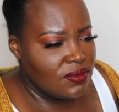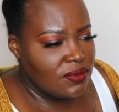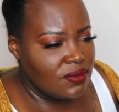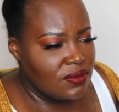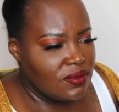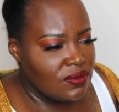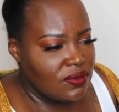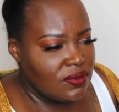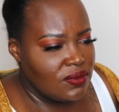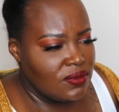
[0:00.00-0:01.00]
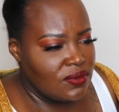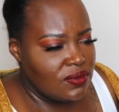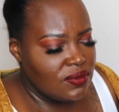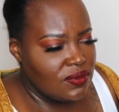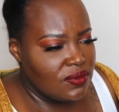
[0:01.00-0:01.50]

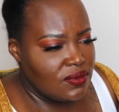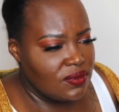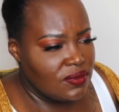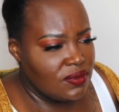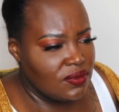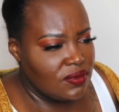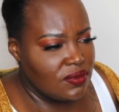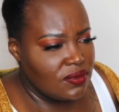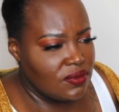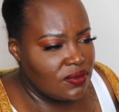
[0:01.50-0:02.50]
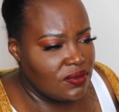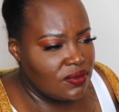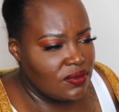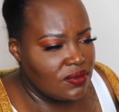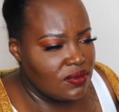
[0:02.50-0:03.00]

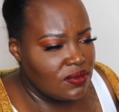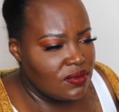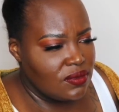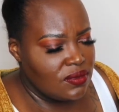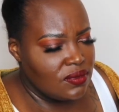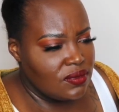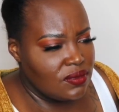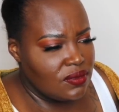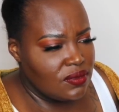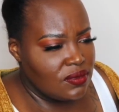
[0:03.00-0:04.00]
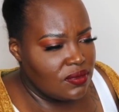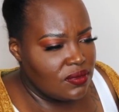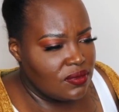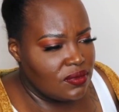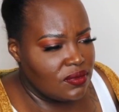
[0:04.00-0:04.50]

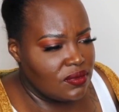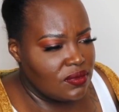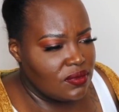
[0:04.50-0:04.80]
(silent)